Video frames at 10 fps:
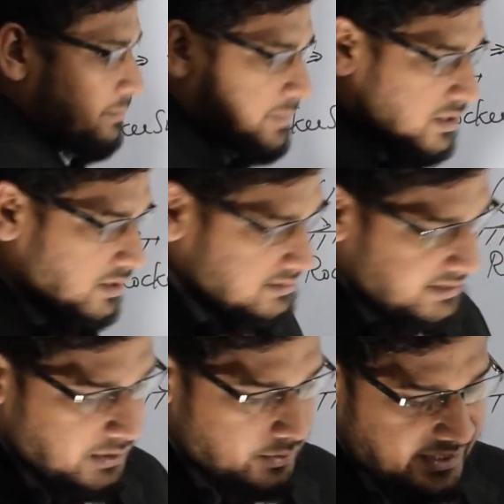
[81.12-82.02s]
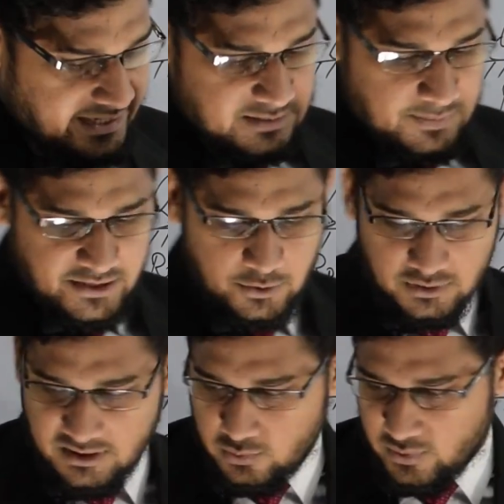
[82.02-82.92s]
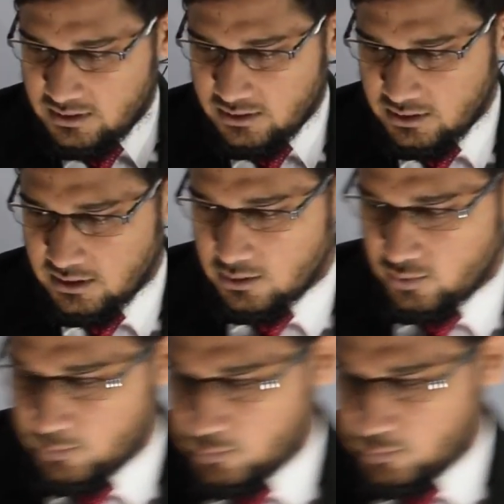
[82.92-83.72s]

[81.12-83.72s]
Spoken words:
because I could explain you this with one